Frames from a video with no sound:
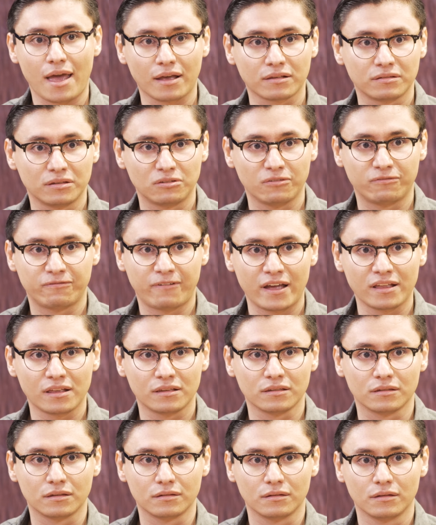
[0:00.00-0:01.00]
access to
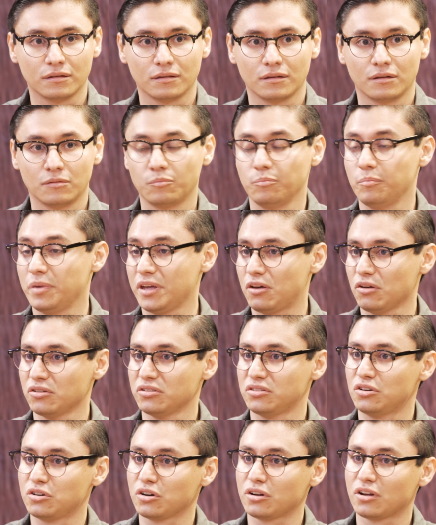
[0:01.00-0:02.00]
finance,
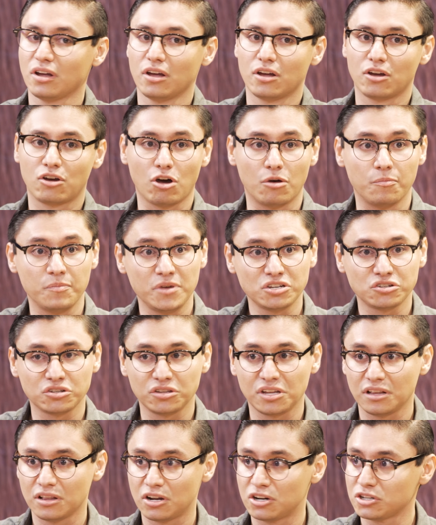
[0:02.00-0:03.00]
because they're
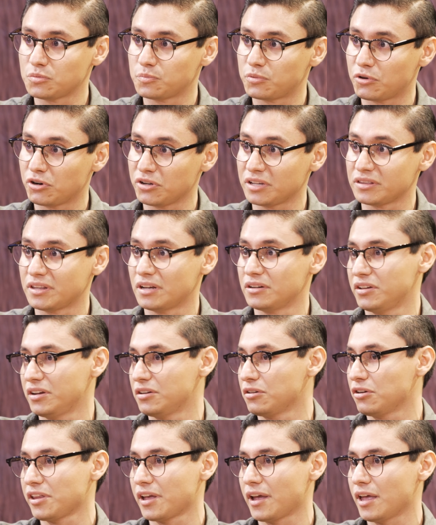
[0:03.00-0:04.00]
commissioning large projects that
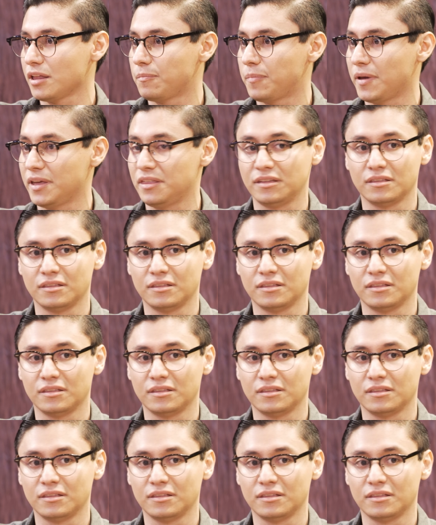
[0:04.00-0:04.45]
they're going to get paid